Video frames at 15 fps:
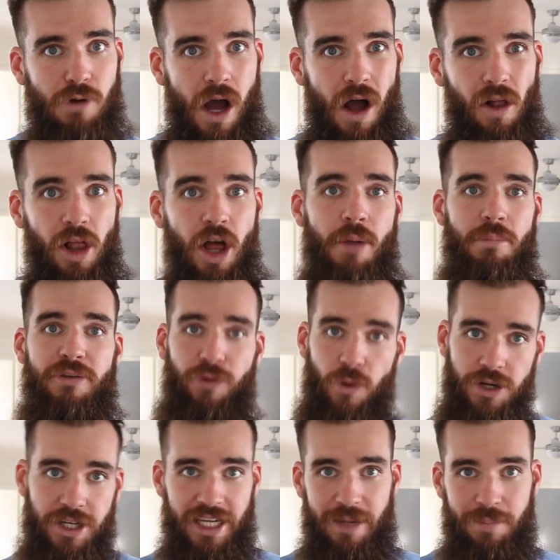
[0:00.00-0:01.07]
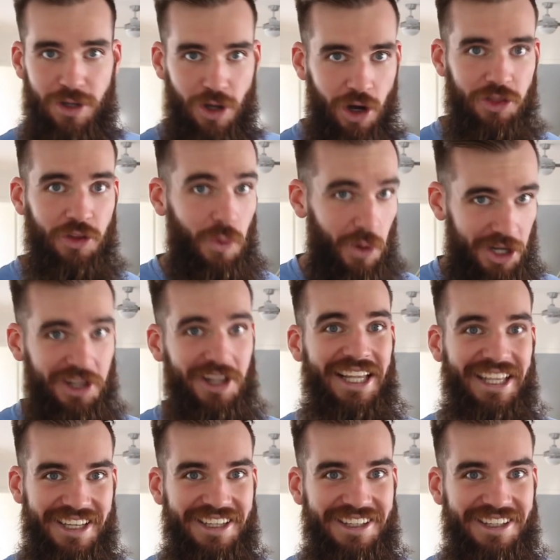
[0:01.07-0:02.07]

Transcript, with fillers: roll before you get behind the wheel.